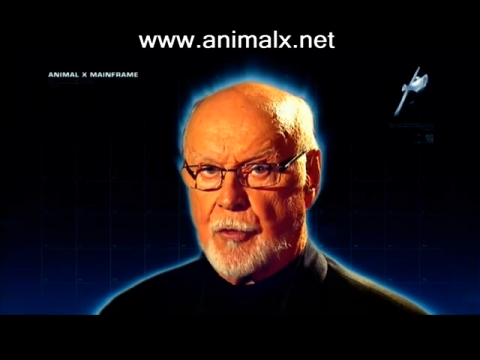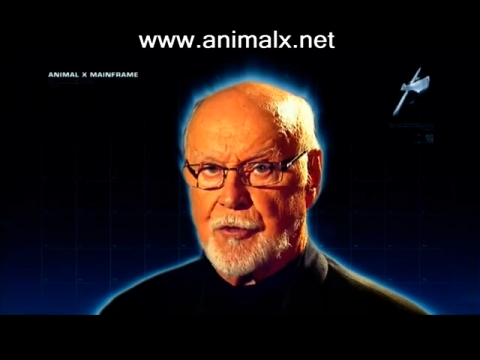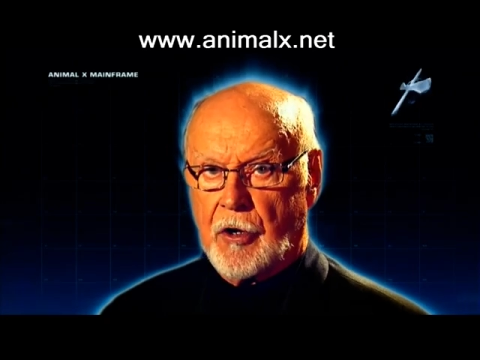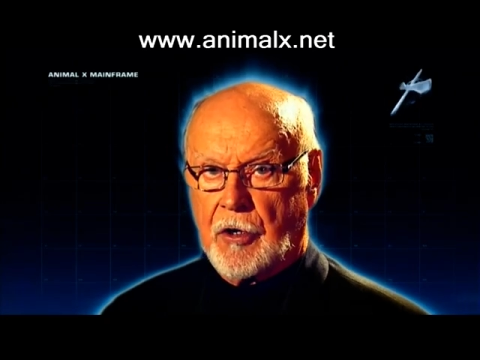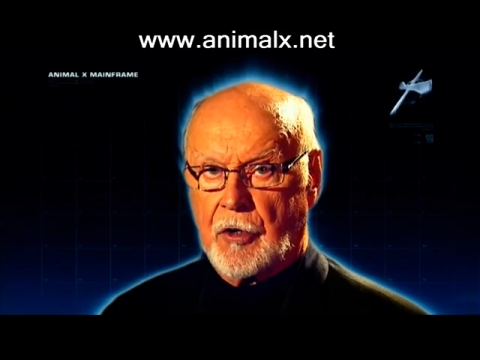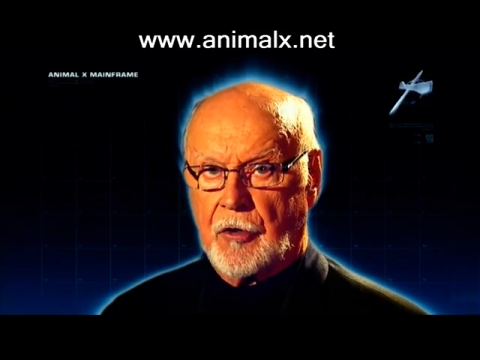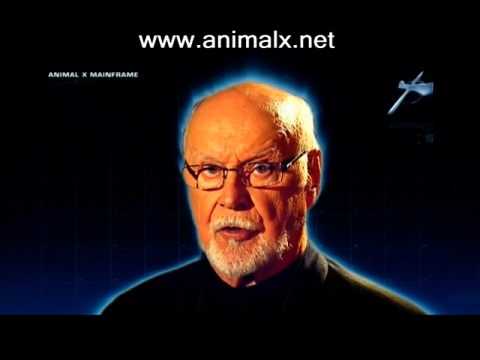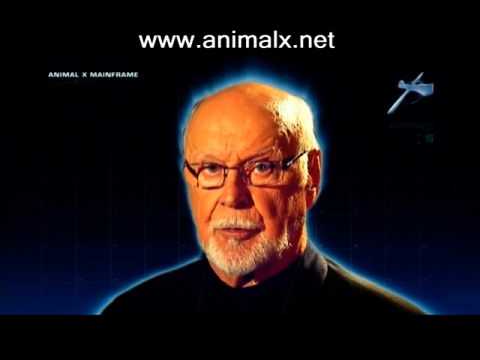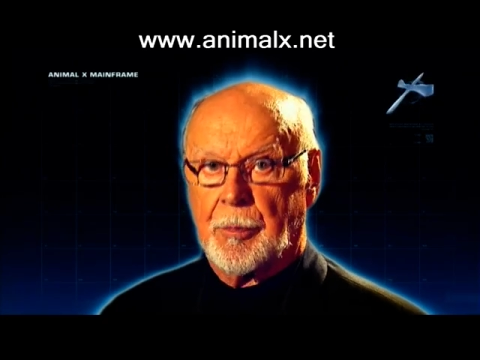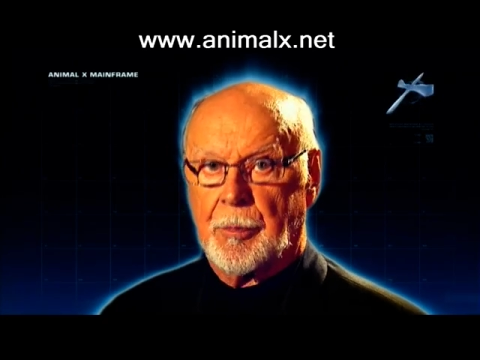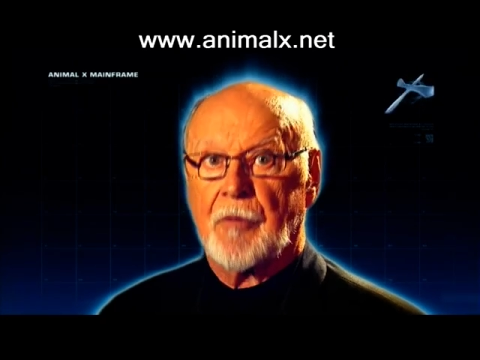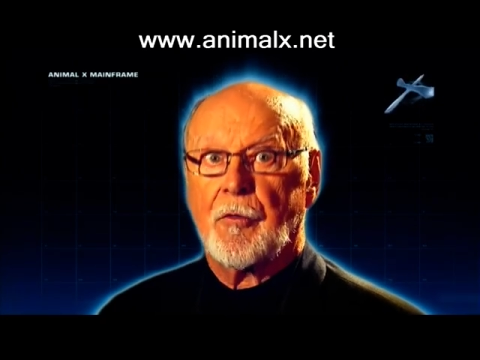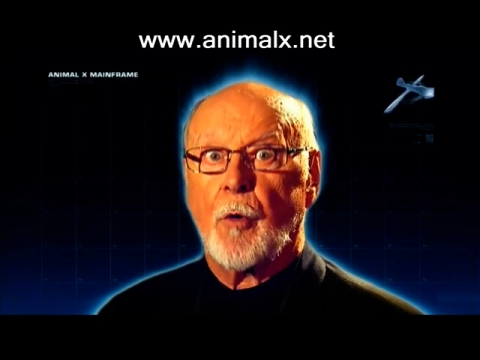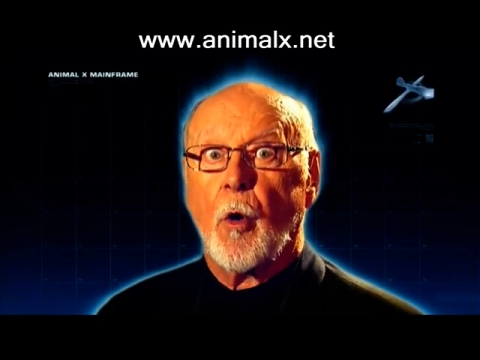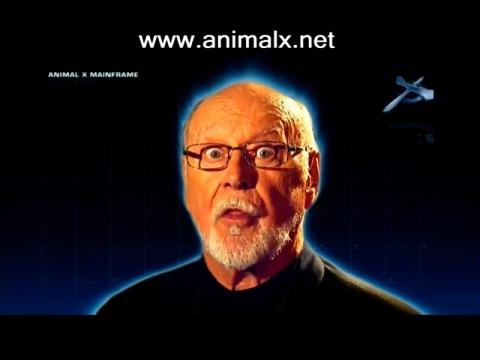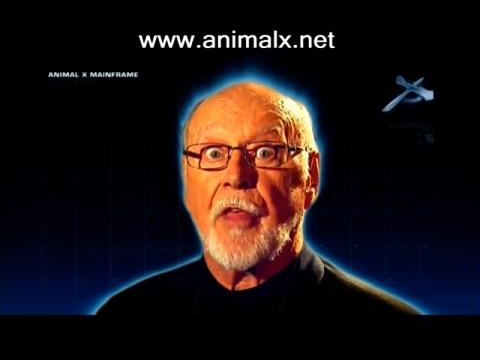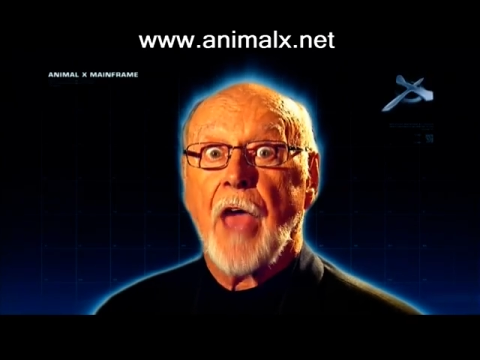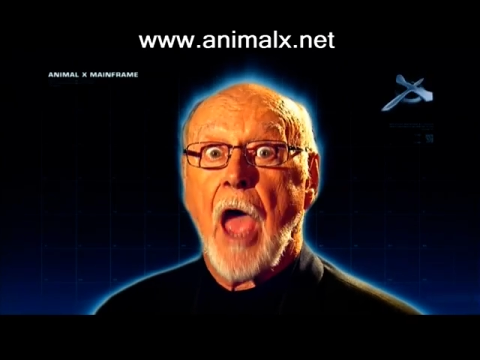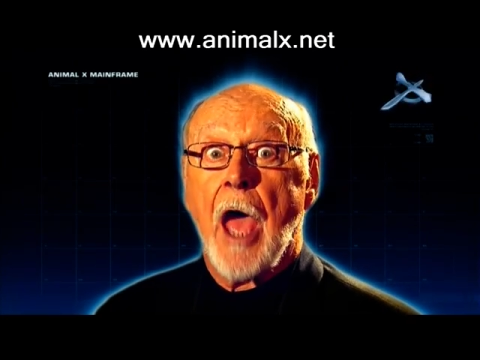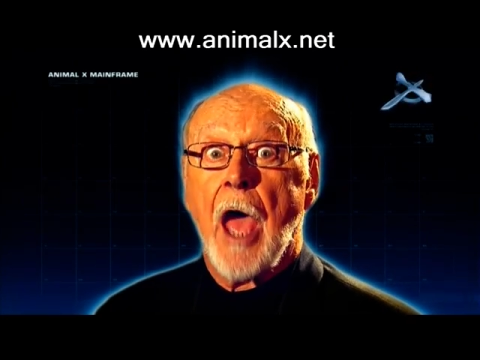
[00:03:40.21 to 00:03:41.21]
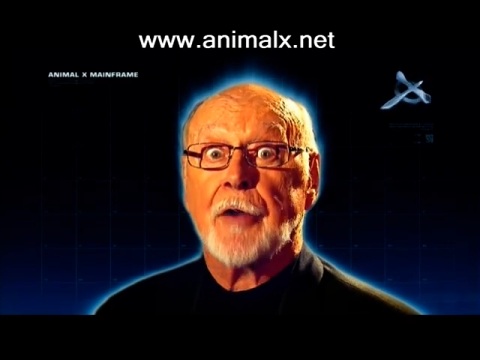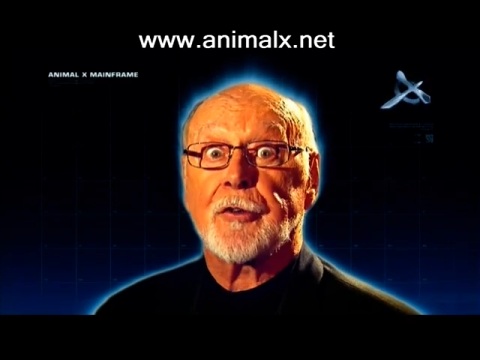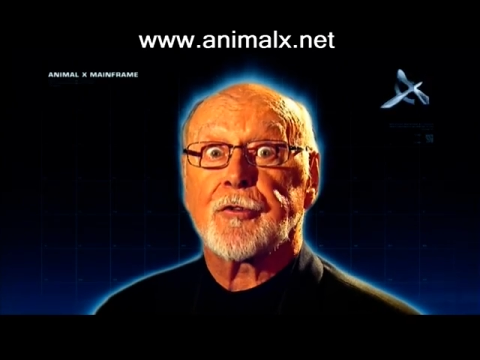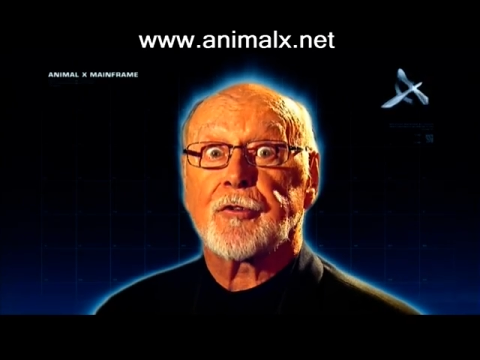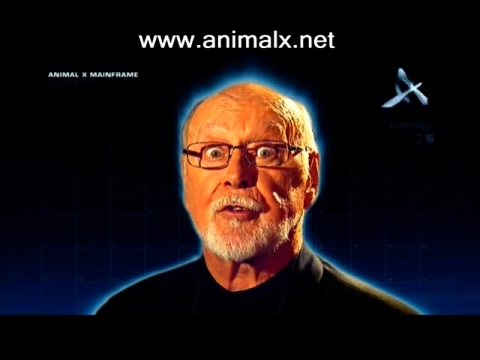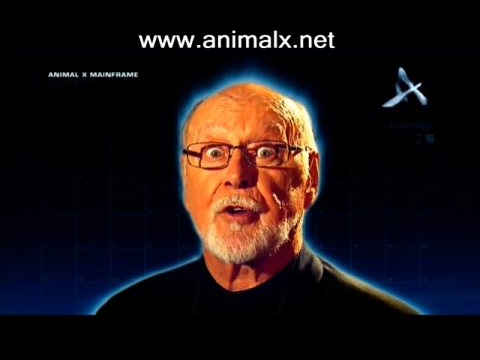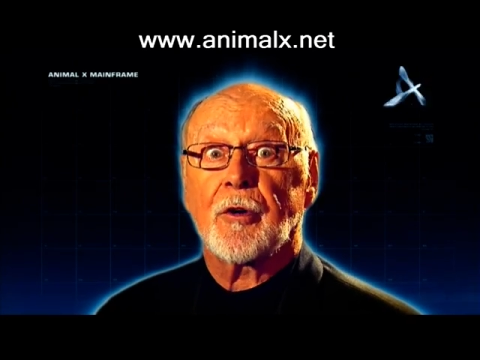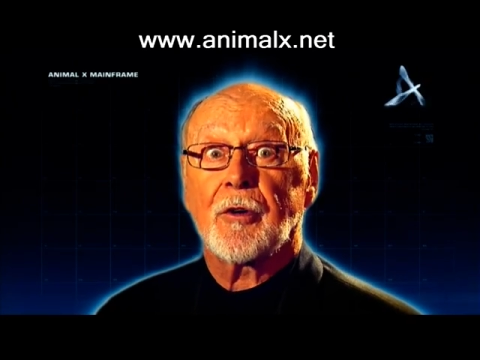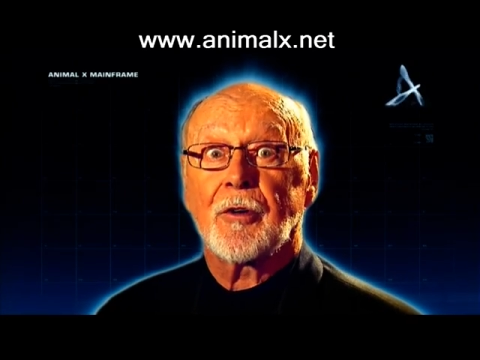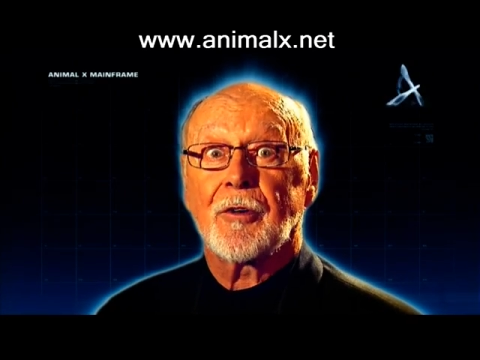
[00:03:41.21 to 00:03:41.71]
chickens before they're
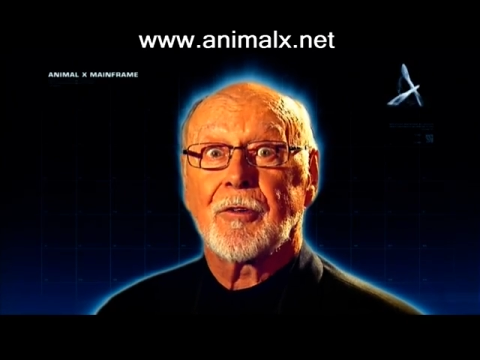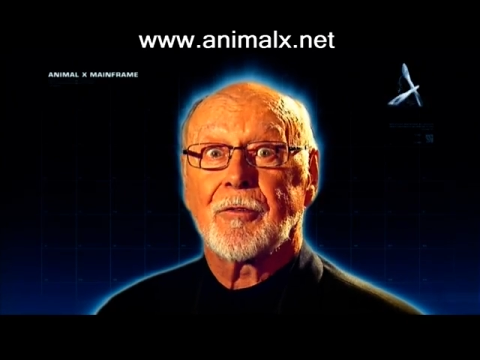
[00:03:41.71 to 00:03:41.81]
hatched.